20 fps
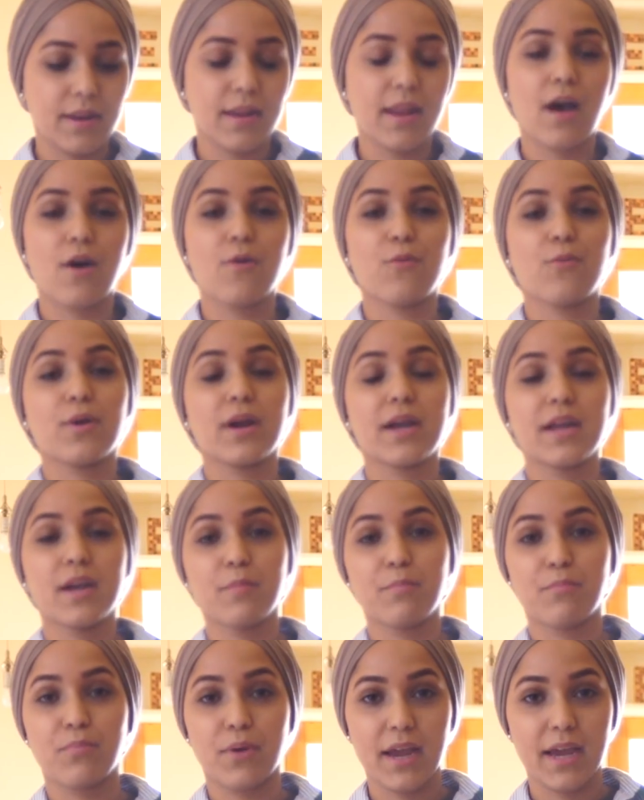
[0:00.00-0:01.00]
Now we're
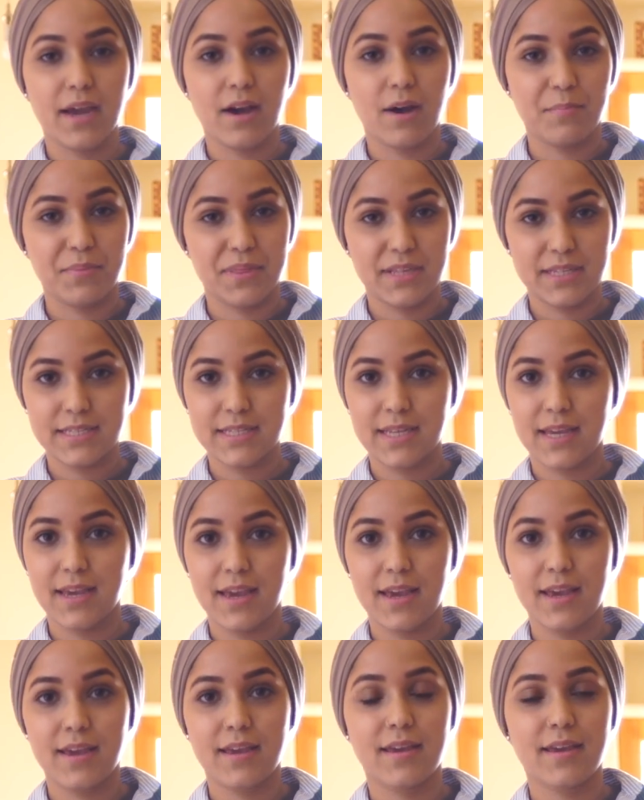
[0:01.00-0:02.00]
gonna break up this
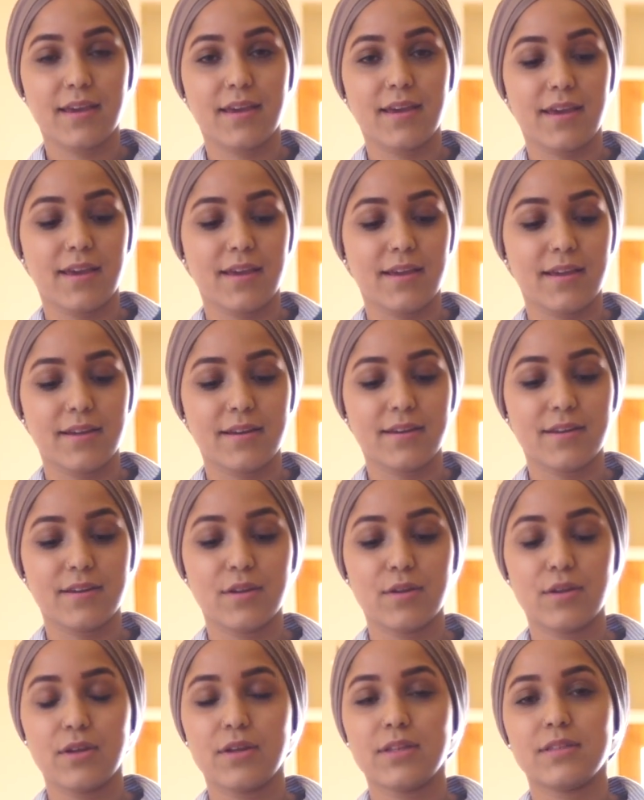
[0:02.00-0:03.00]
cake
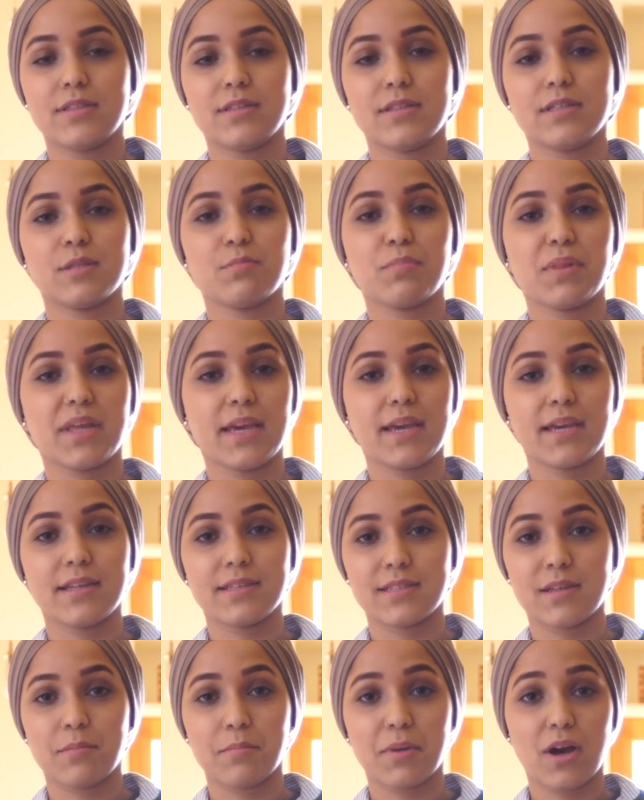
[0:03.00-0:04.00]
and display it
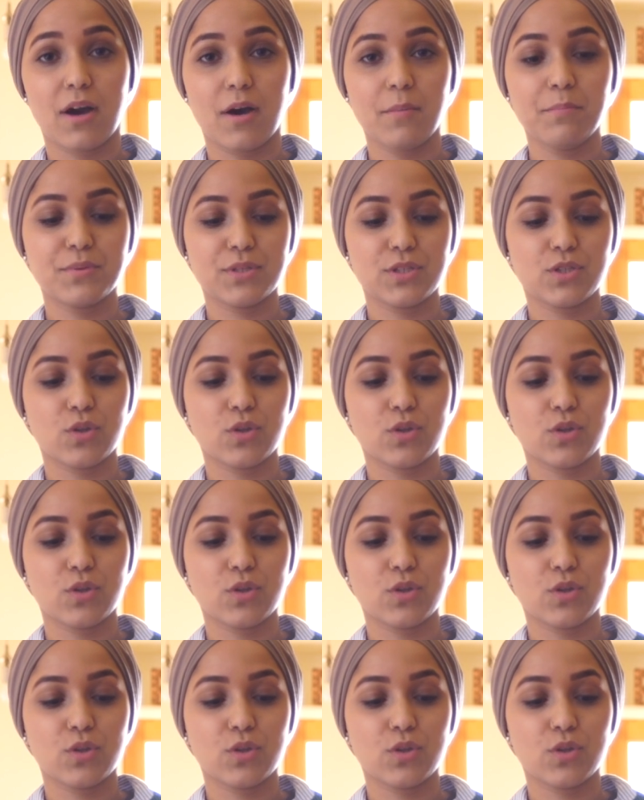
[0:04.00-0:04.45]
in some cups.